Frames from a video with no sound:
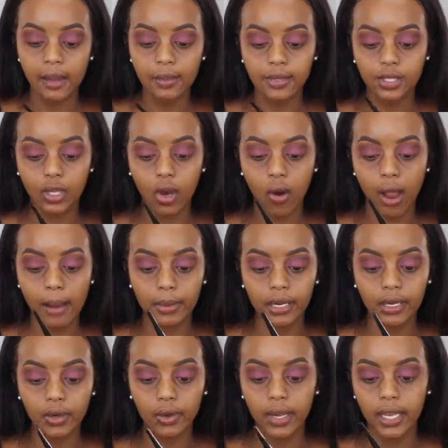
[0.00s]
So I'm
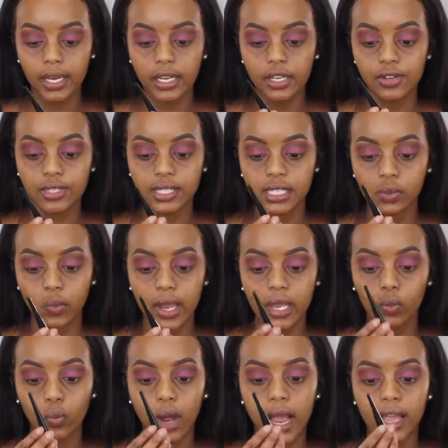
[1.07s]
gonna go ahead and use this Wet
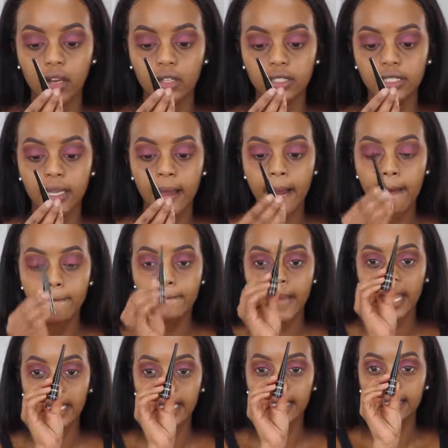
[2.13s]
n Wild
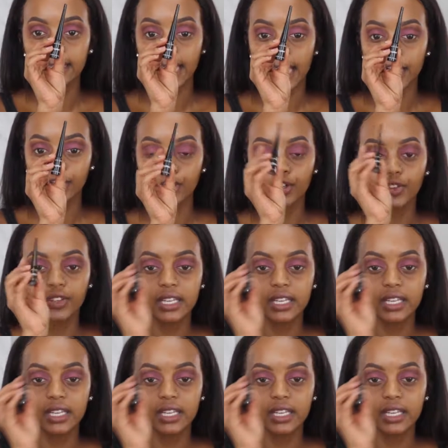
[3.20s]
Mega Liner.